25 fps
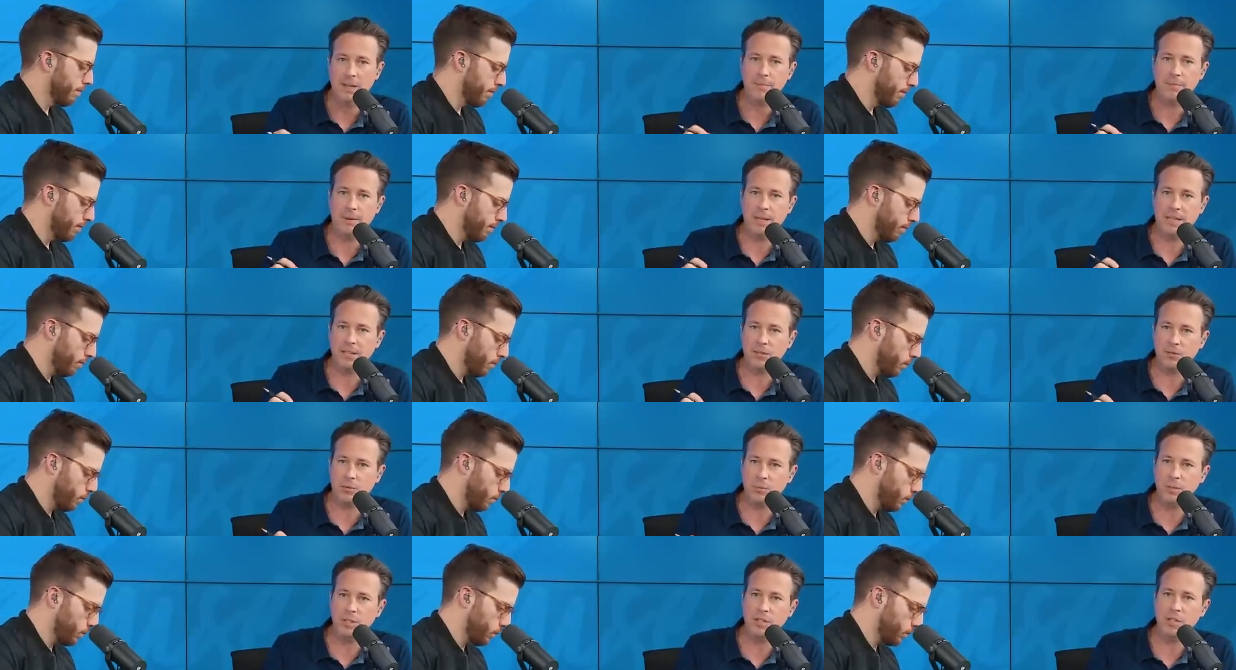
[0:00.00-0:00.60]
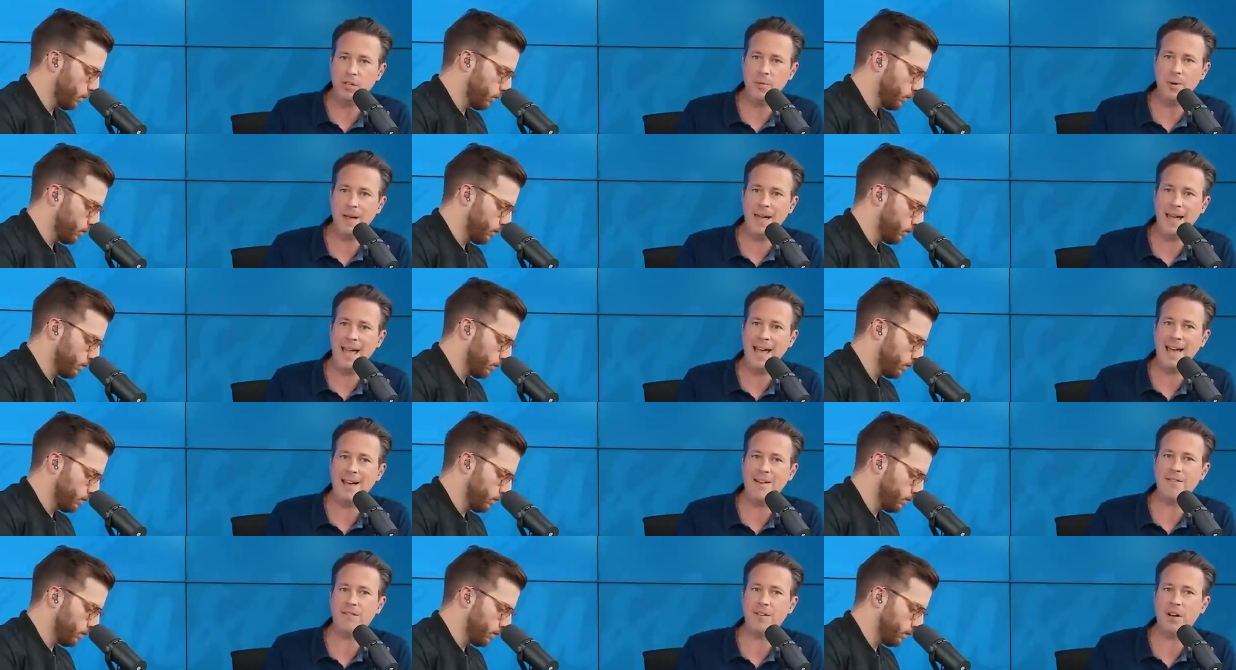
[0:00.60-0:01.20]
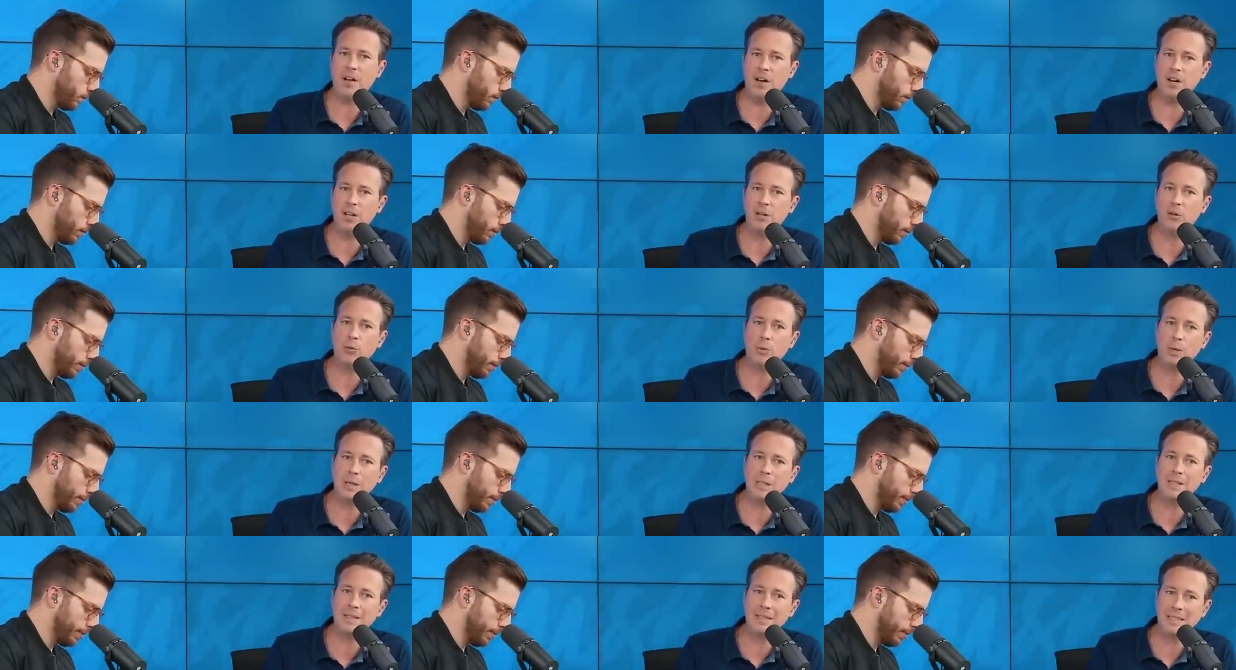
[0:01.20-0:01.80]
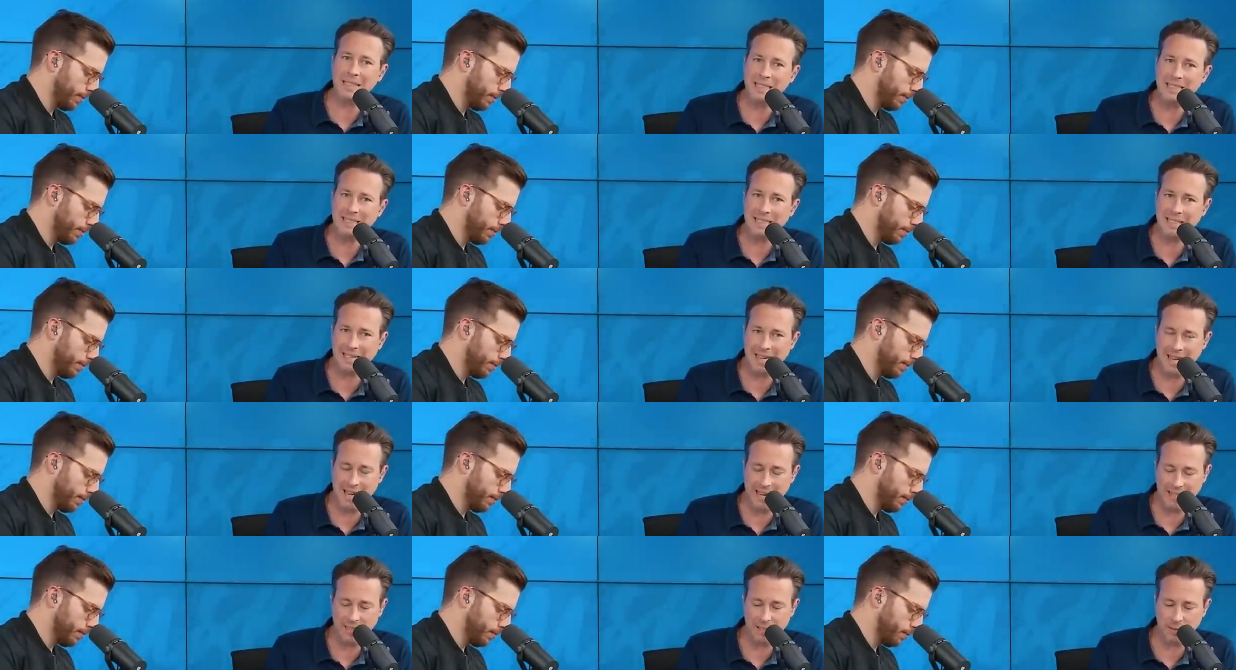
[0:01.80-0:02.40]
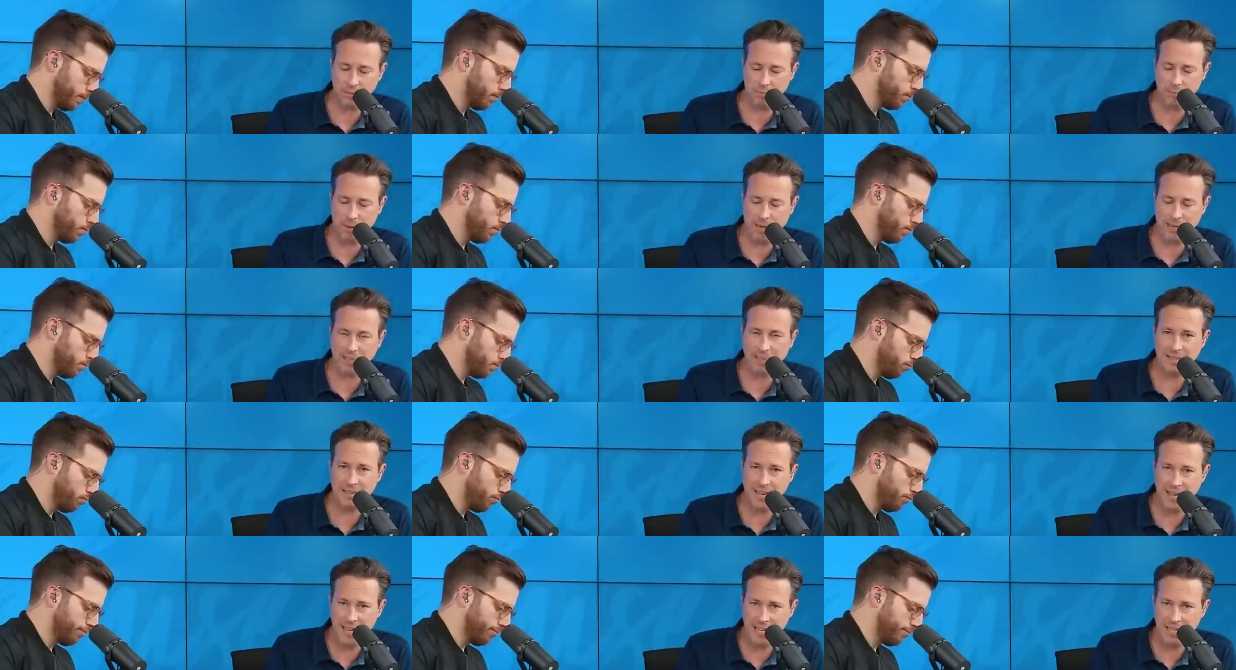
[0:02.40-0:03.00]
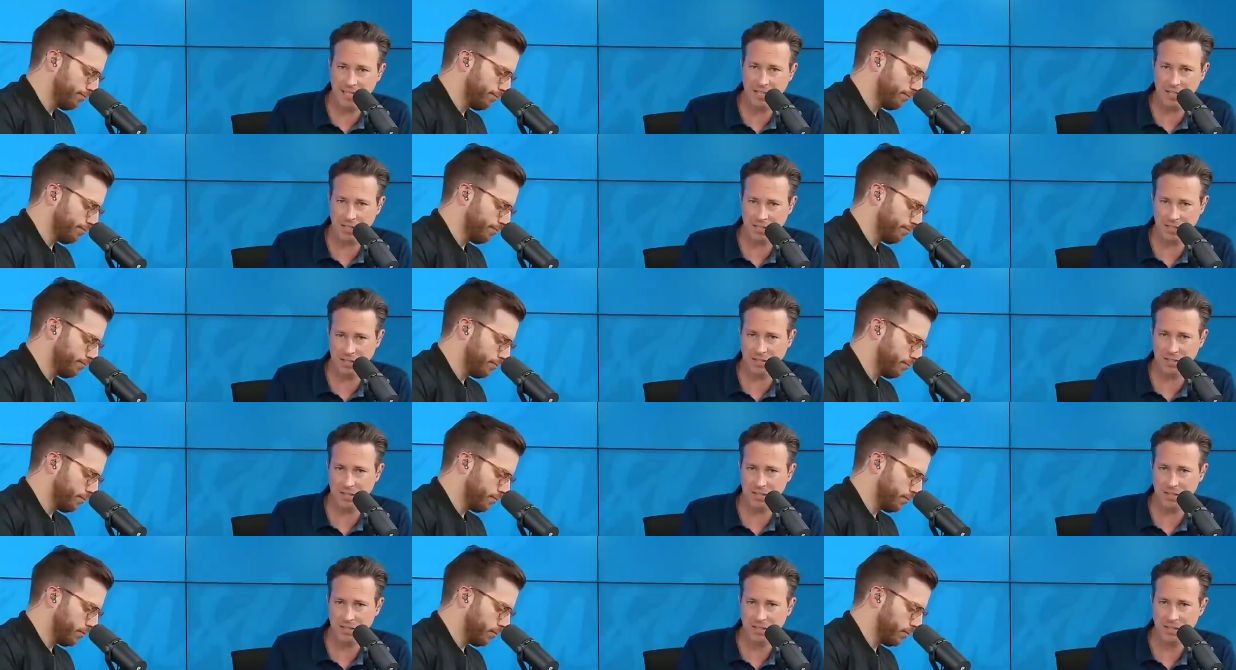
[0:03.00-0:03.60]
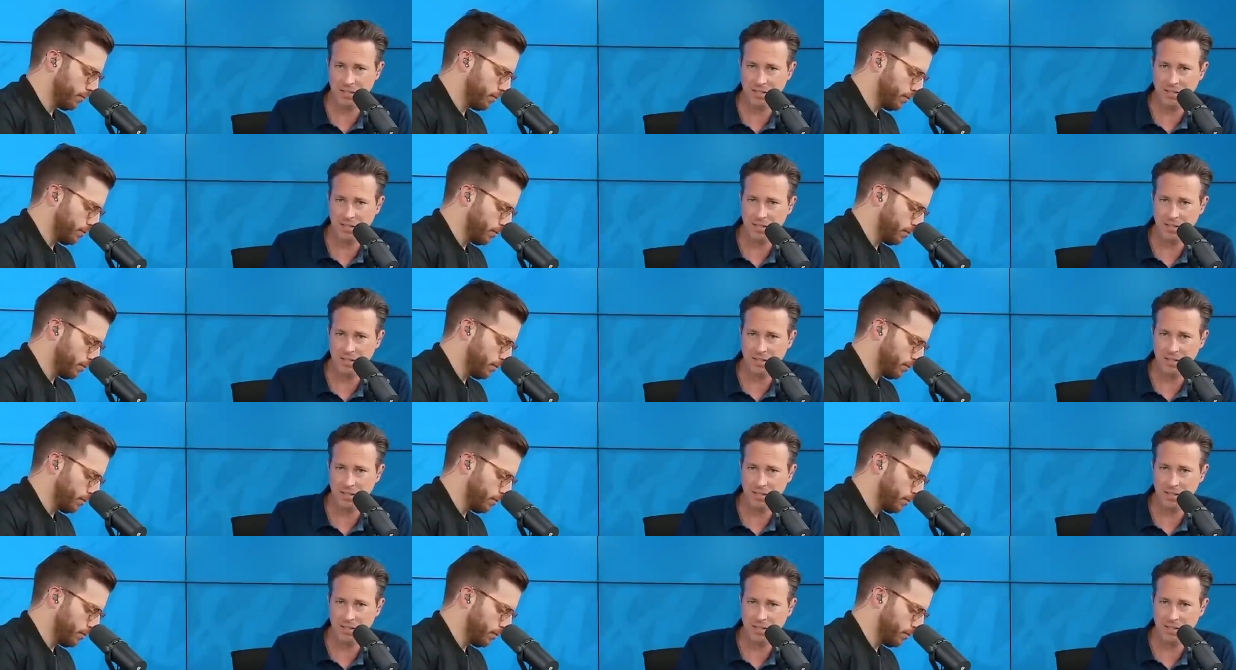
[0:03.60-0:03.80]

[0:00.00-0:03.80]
Speaker 1: Because when you have unrealistic expectations,